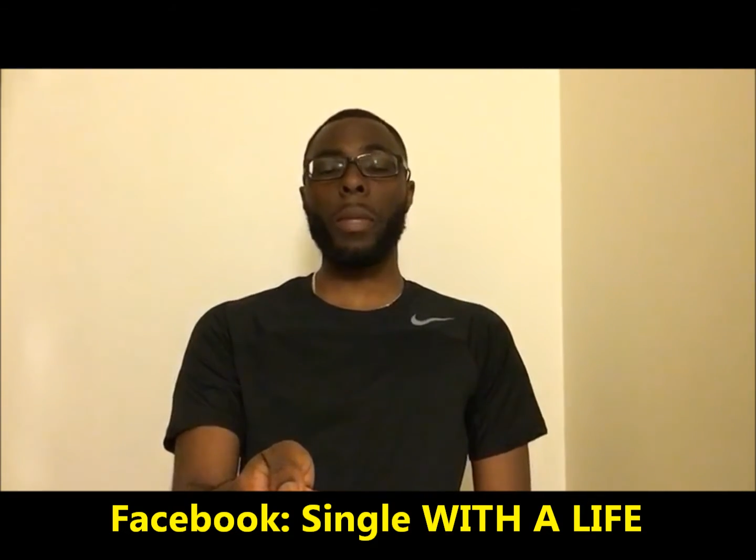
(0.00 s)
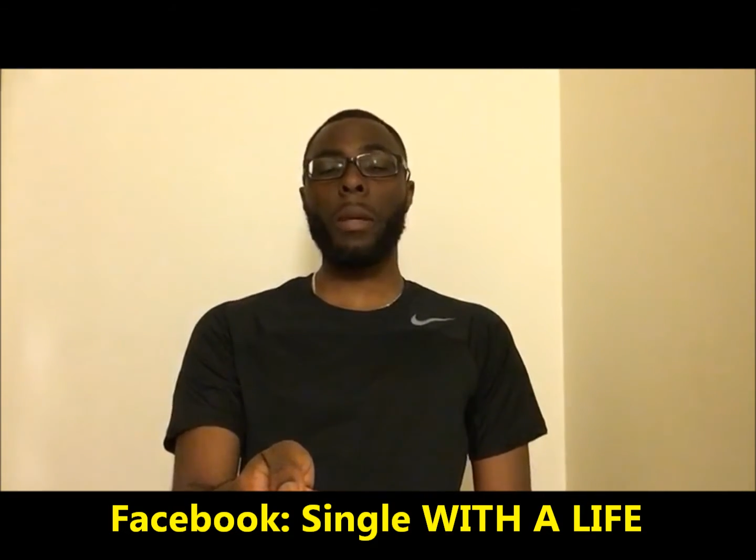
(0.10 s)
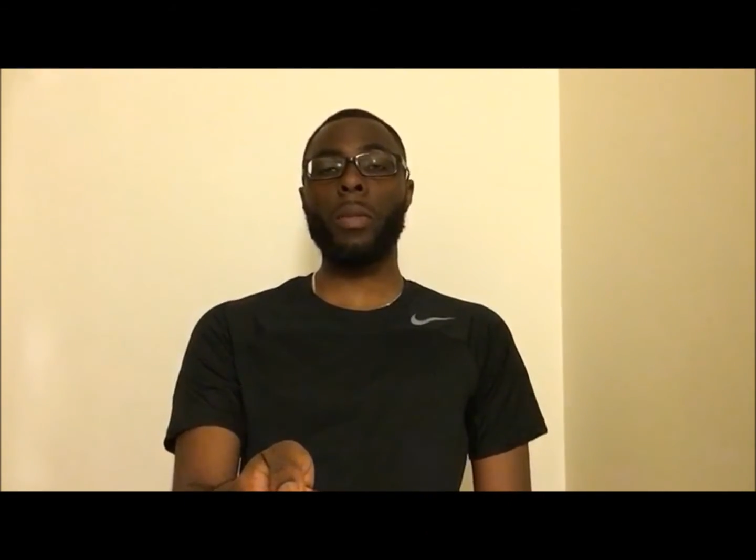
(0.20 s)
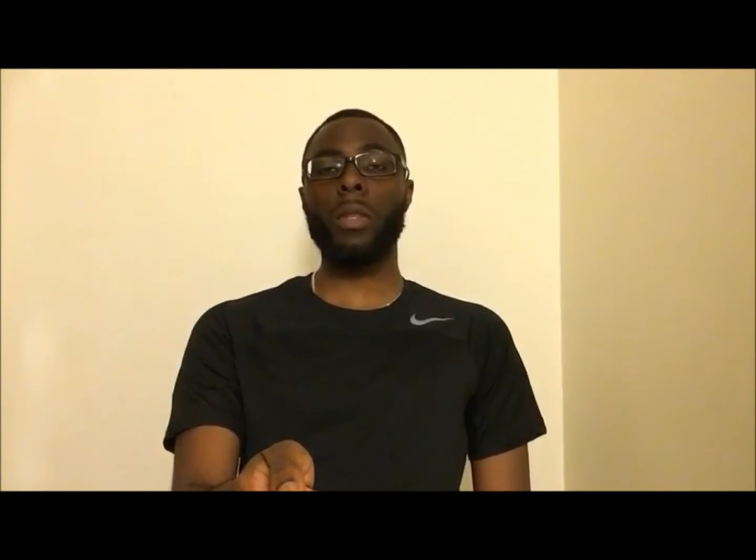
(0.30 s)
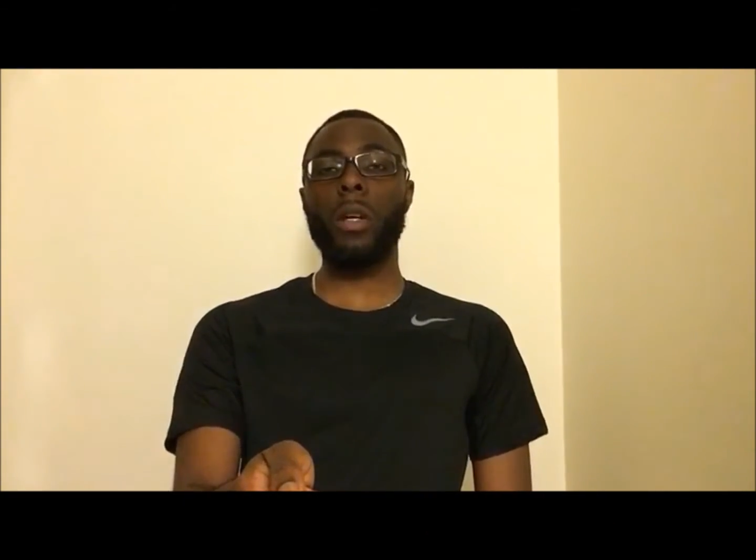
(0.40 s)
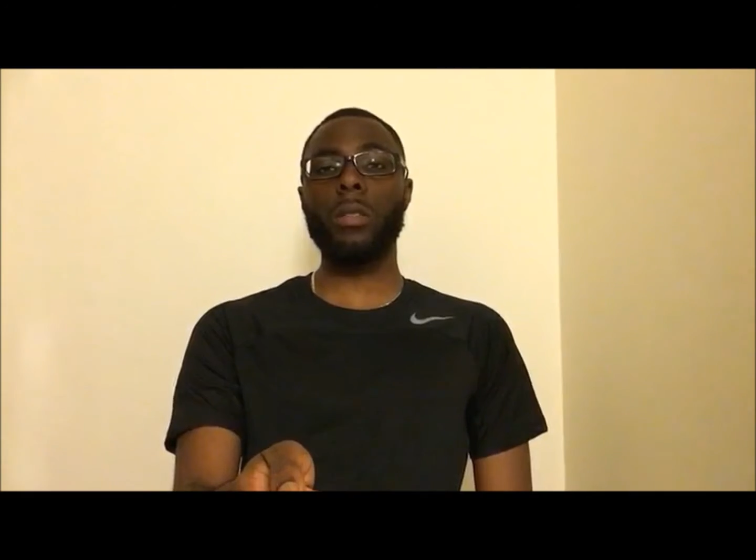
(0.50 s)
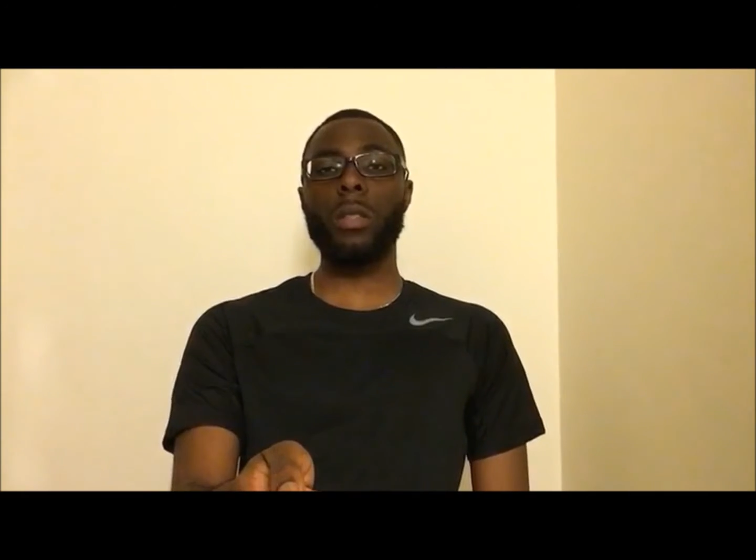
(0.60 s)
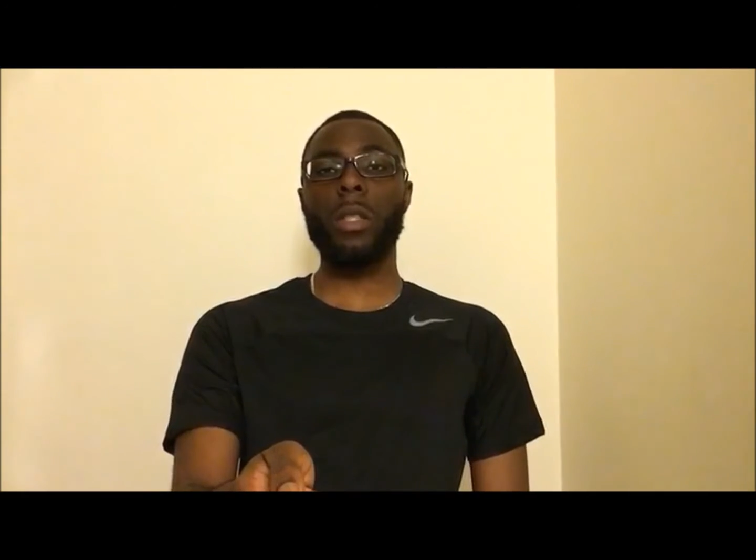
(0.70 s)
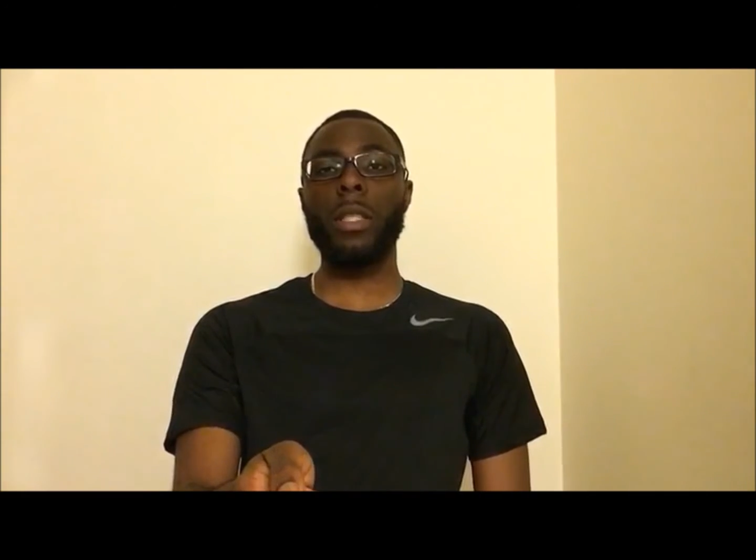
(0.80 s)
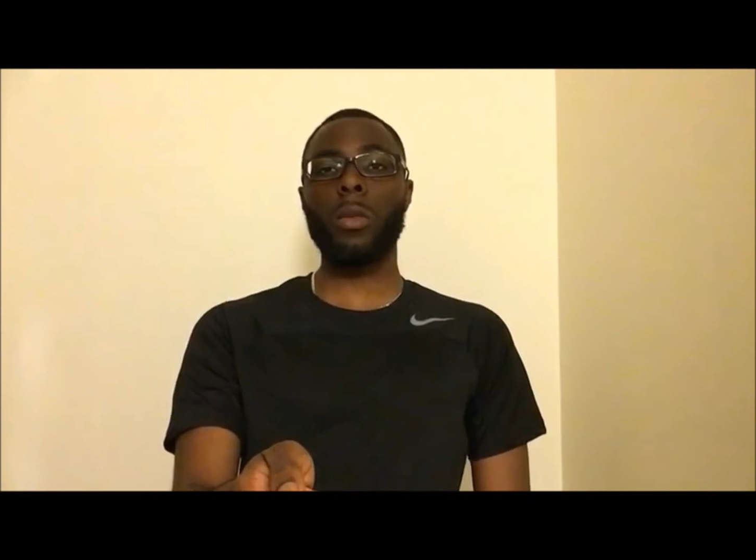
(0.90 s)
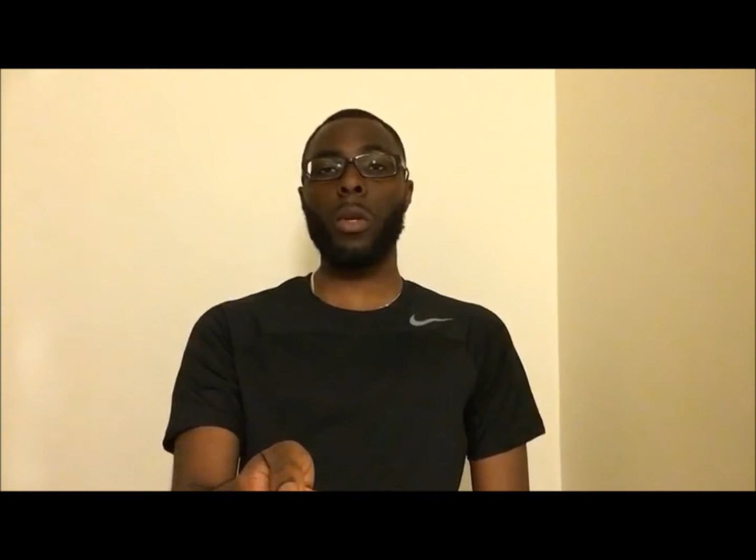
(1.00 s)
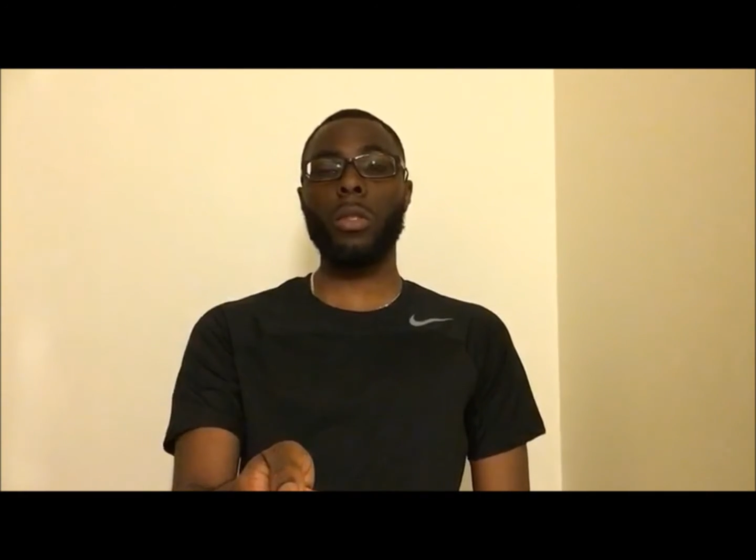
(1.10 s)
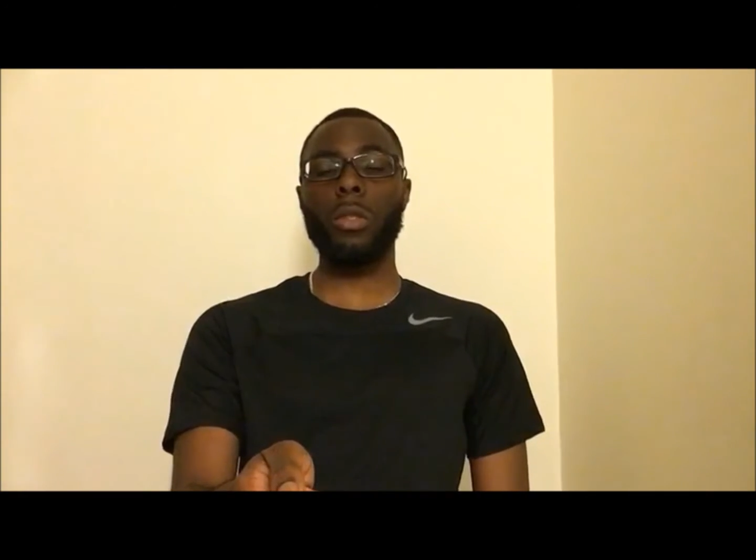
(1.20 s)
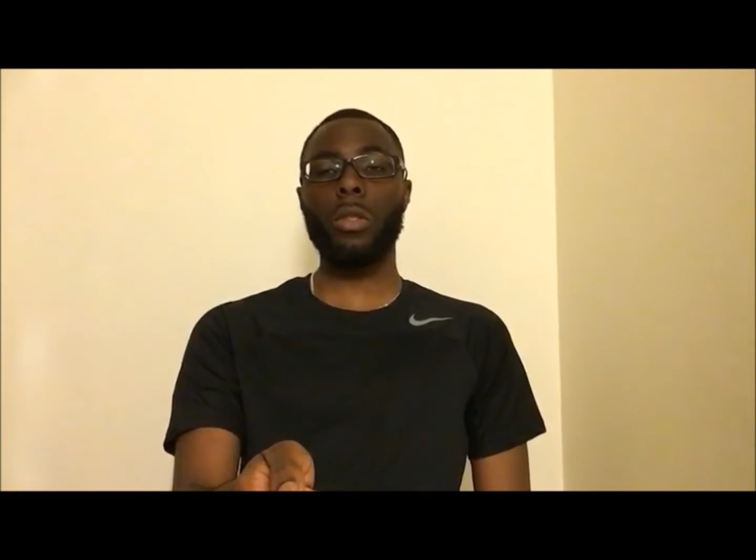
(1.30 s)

be able to answer these questions